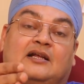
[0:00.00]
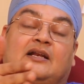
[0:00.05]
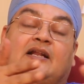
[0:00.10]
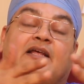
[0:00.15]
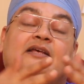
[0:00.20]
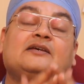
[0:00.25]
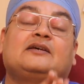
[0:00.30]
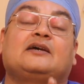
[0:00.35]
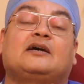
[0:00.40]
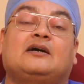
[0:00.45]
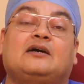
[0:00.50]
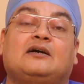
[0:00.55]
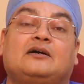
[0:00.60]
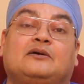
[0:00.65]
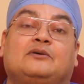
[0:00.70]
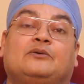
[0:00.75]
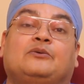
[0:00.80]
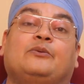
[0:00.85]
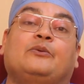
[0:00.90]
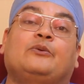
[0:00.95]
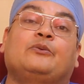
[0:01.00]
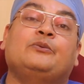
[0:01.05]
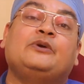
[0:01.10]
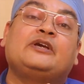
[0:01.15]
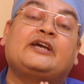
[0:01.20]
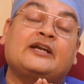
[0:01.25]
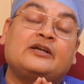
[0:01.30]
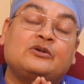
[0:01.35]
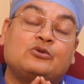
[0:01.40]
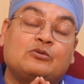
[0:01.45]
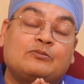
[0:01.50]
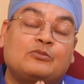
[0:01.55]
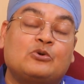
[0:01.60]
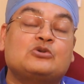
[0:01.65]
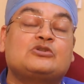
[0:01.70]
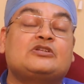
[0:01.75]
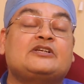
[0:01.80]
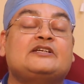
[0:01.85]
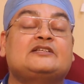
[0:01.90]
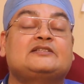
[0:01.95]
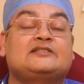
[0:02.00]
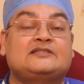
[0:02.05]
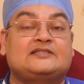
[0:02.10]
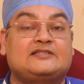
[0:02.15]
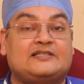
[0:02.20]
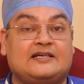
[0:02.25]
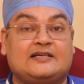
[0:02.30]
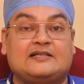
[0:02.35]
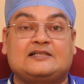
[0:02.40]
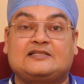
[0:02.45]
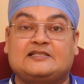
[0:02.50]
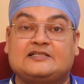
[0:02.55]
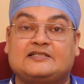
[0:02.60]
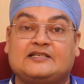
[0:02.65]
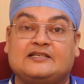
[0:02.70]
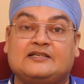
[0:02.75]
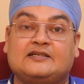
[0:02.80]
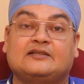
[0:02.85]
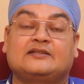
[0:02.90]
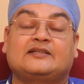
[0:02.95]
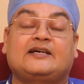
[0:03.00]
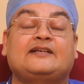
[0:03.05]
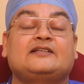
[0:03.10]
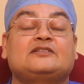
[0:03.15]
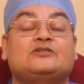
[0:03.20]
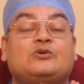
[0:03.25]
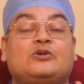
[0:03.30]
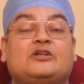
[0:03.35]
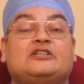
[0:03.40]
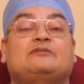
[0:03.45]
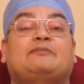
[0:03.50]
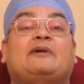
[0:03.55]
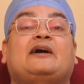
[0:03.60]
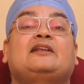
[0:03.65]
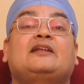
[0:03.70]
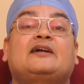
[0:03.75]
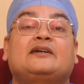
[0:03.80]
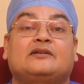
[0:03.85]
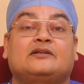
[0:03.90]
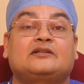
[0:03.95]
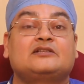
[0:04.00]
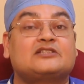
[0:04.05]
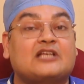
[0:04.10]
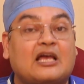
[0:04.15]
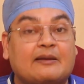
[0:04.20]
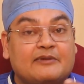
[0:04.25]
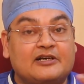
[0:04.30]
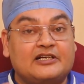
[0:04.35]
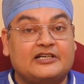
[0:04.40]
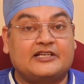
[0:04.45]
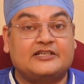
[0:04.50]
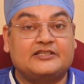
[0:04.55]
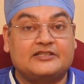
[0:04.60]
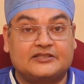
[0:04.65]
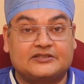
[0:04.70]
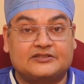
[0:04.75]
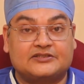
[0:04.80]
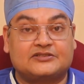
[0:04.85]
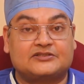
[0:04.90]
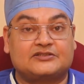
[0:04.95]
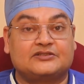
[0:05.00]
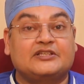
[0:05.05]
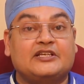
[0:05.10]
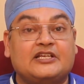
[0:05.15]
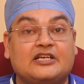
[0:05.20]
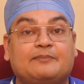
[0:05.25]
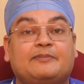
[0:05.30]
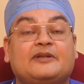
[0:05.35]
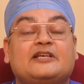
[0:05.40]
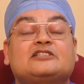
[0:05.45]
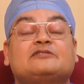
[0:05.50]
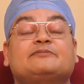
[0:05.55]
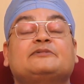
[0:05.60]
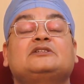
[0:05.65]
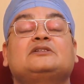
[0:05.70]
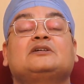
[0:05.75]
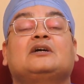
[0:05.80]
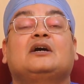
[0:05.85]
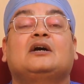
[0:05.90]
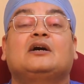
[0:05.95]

Like we can do both knees in single sitting, that is known as bilateral simultaneous knee replacement.